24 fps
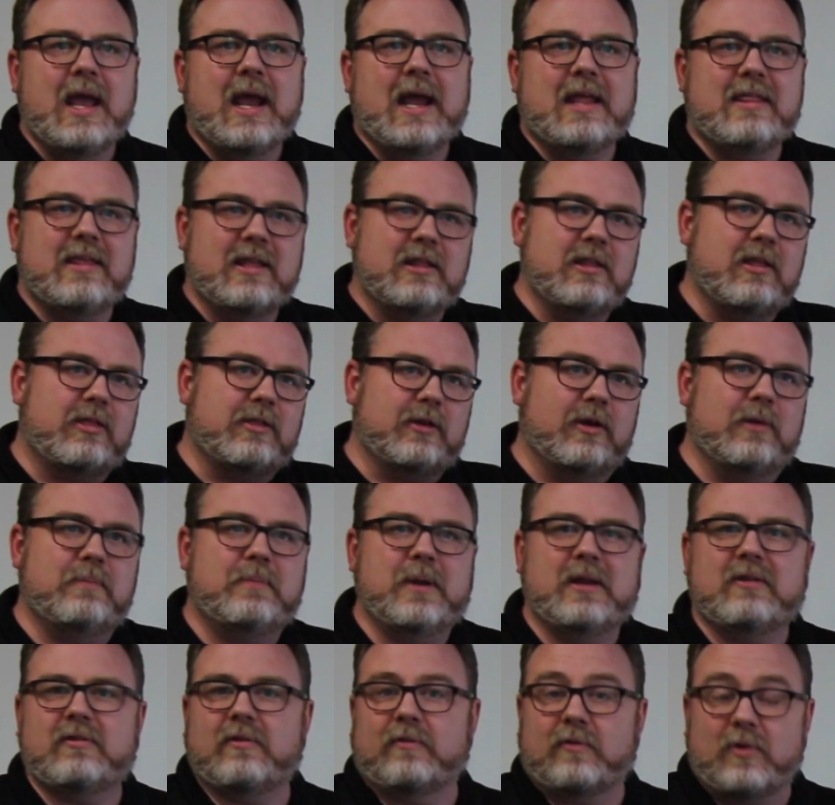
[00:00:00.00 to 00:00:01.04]
And then the third
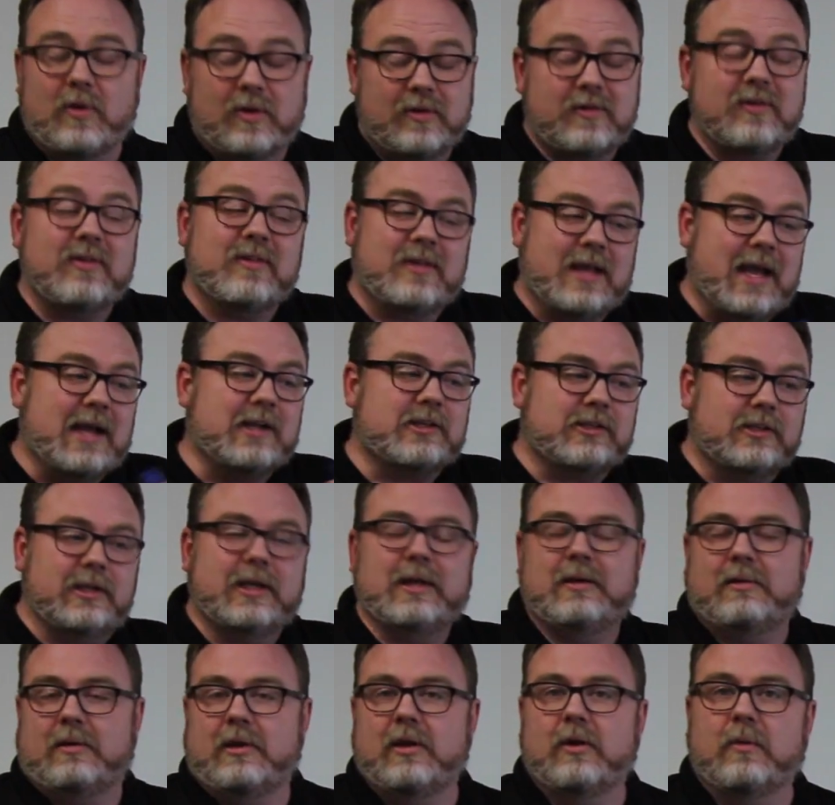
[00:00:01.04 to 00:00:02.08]
piece, of course, is
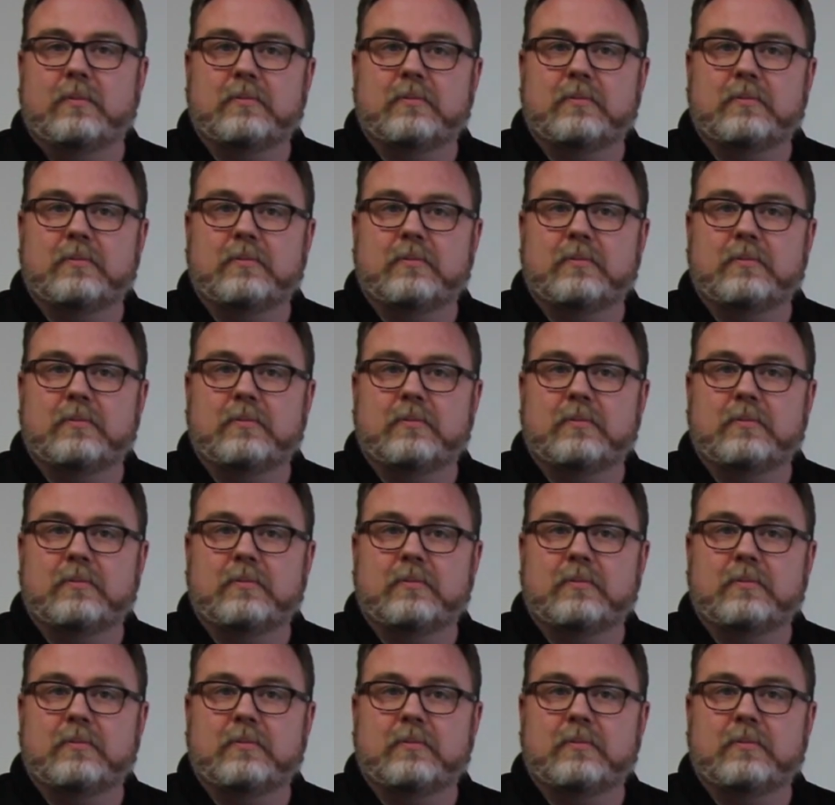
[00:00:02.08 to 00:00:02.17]
actually